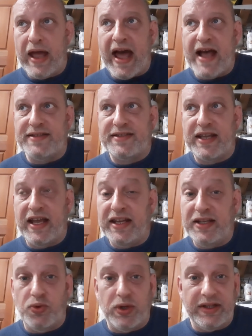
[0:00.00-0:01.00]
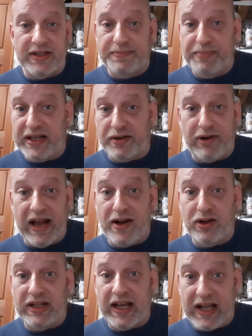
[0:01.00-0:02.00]
Ask anyone that's been
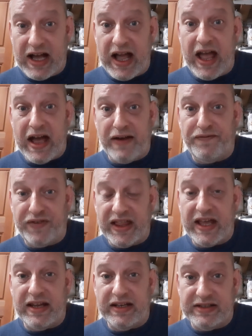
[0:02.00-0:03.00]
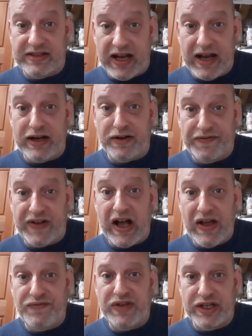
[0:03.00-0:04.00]
around like I have for that entire
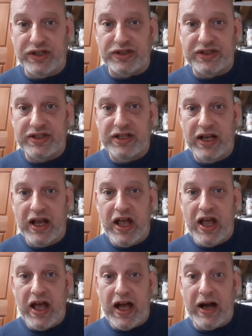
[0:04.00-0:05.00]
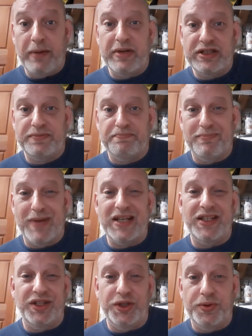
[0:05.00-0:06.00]
five years how much
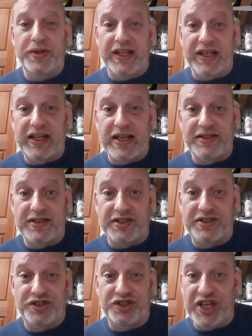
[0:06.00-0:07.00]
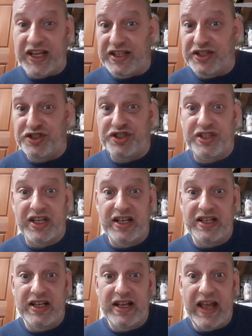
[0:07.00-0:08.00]
money you think has exchanged
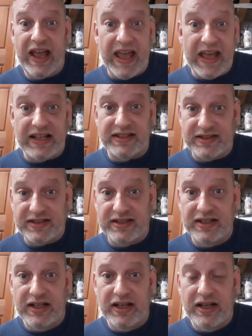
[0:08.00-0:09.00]
hands